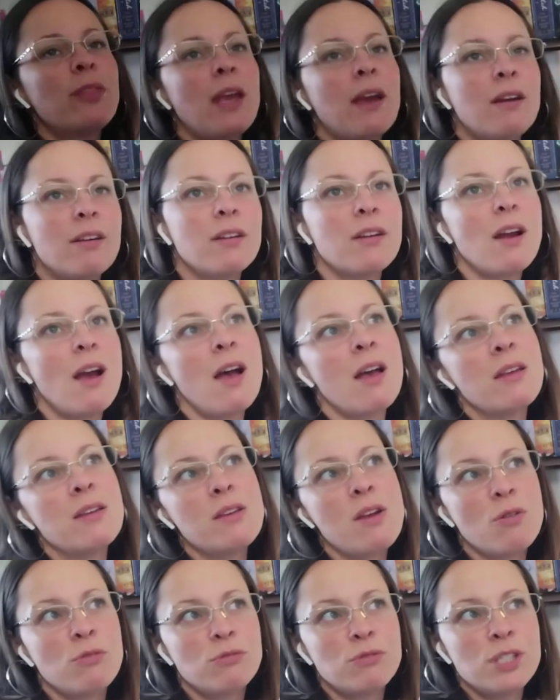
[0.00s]
there
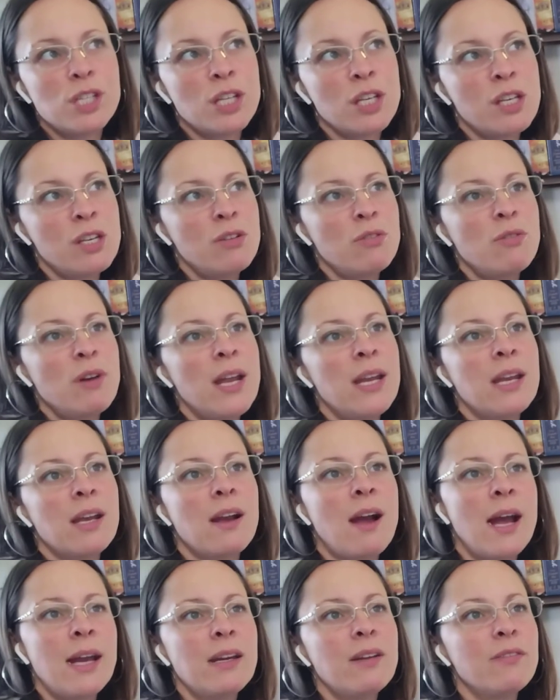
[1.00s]
unknown to you, and
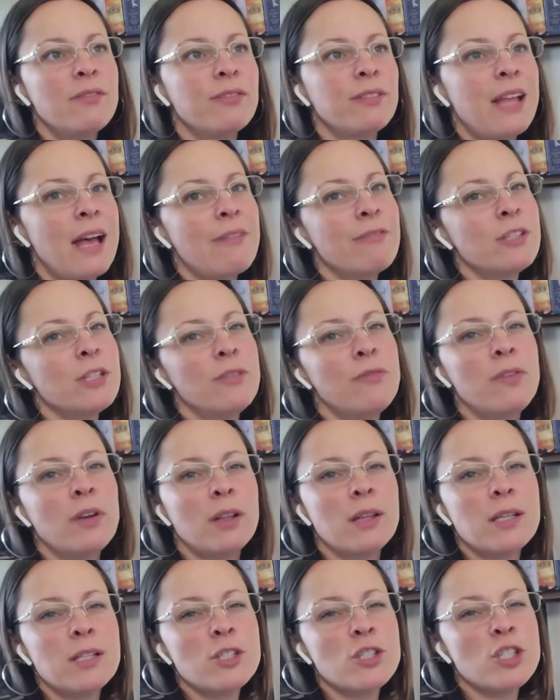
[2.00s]
it kind of left you
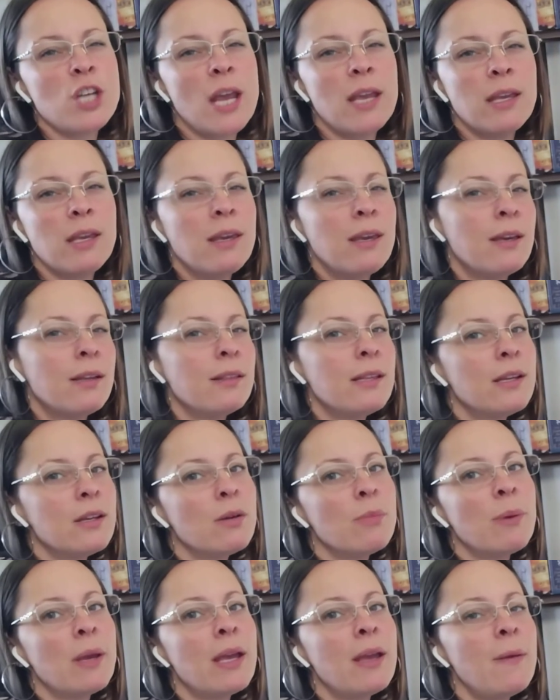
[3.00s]
feeling shaky a
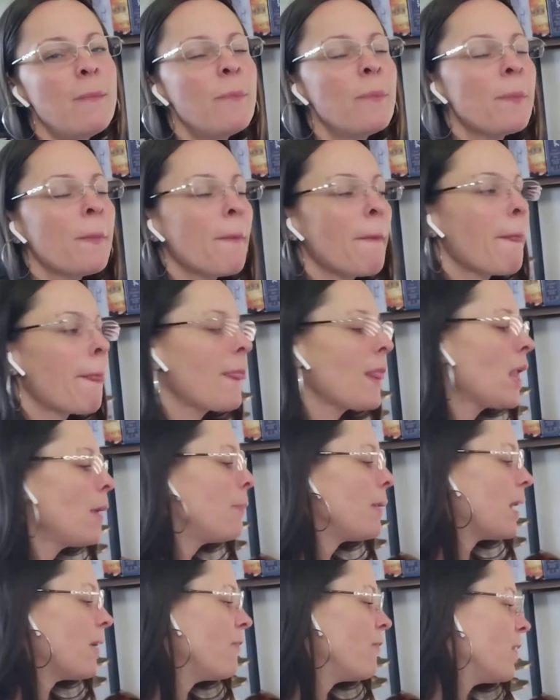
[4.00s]
little bit.
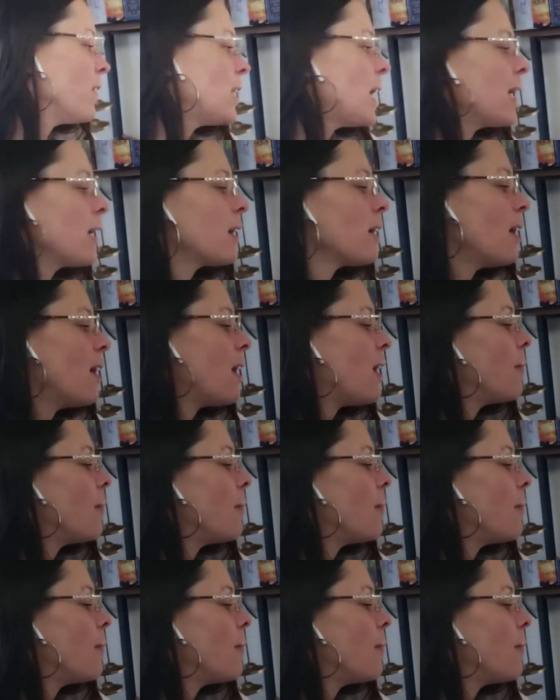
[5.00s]
But I feel like